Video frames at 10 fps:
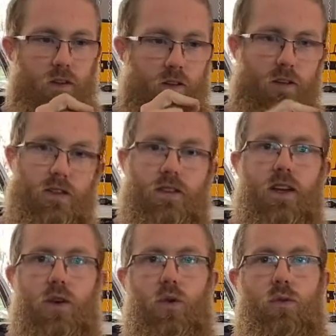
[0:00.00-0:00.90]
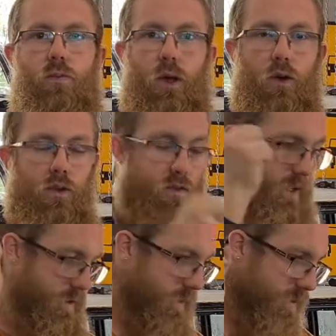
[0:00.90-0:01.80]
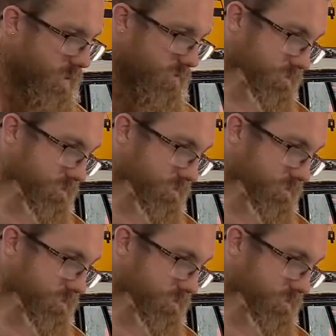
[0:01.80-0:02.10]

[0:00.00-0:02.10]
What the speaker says: the steel, because it's